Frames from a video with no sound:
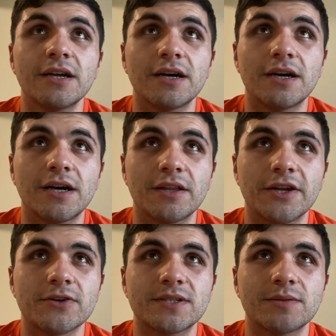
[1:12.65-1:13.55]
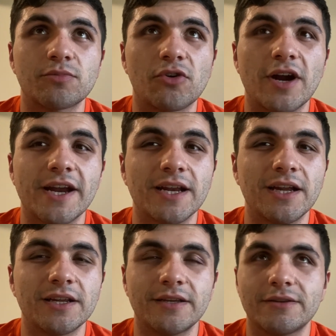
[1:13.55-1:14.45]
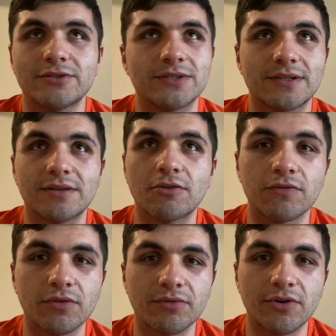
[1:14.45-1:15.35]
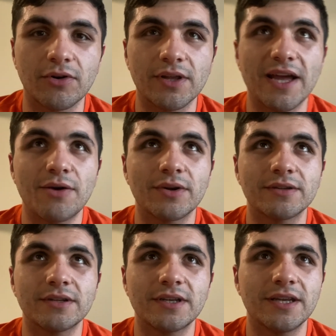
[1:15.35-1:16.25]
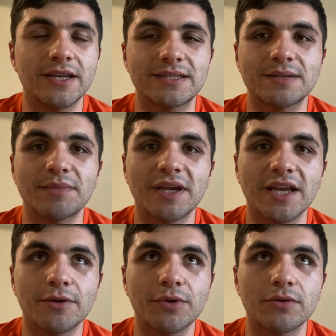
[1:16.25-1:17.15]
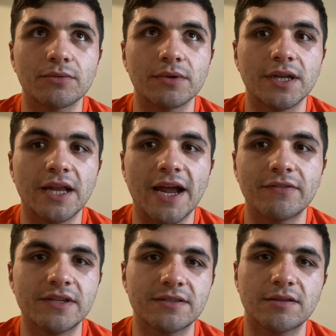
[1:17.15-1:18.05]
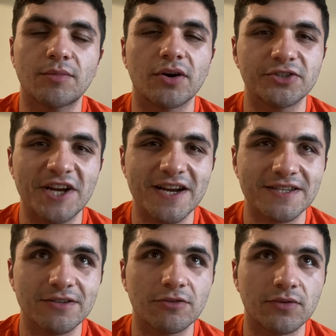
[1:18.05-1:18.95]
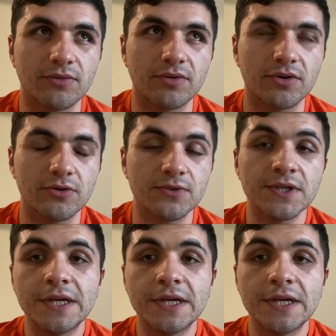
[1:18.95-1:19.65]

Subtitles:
The Harrison Bryant, it was just an overthrow. That one he needs to make. We don't need to have these Lamar Jackson overthrows.